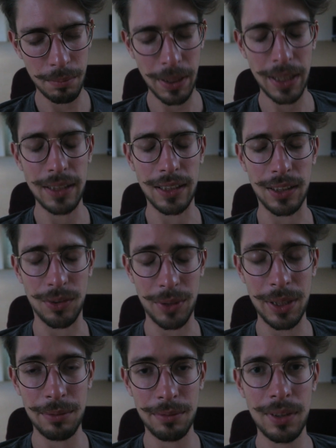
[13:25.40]
pain and
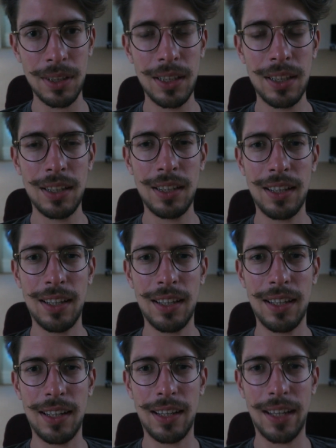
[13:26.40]
grief.
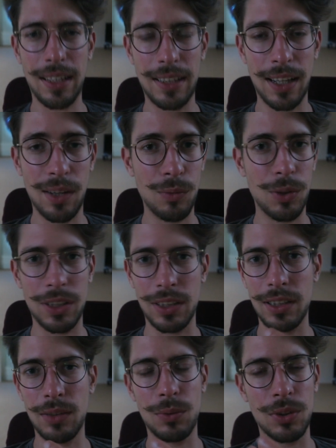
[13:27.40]
And then what he
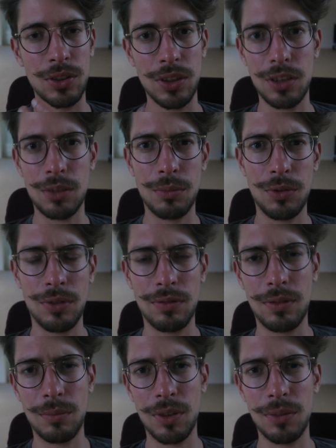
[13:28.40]
did was such a
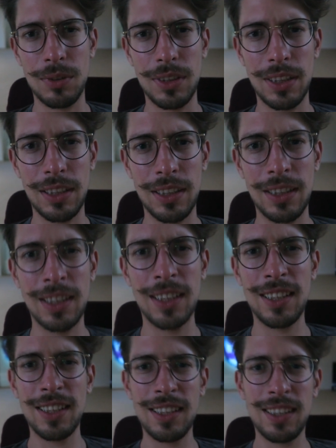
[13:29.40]
beautiful moment. He
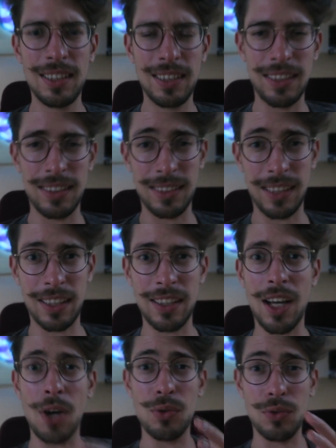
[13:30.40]
said,
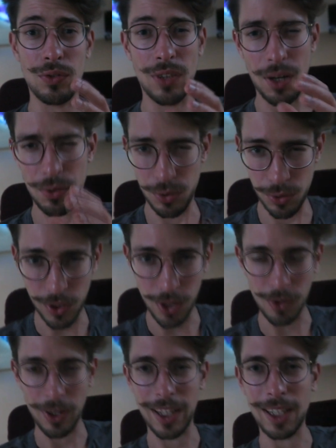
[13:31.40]
now you
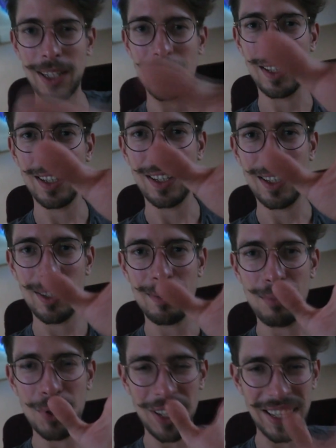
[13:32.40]
go, and he
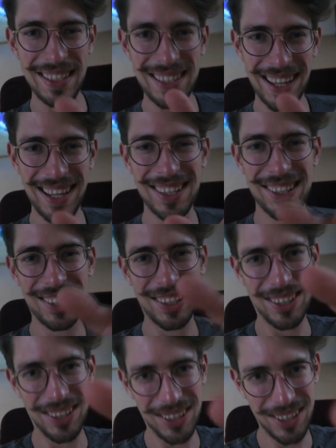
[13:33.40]
put his hand
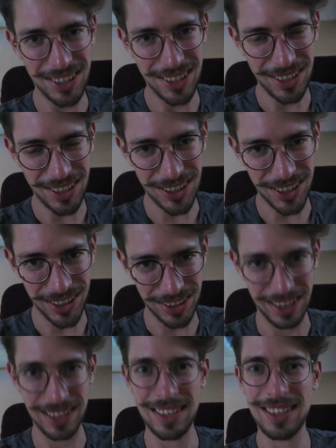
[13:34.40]

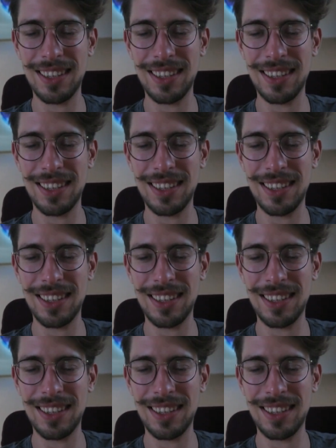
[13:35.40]
on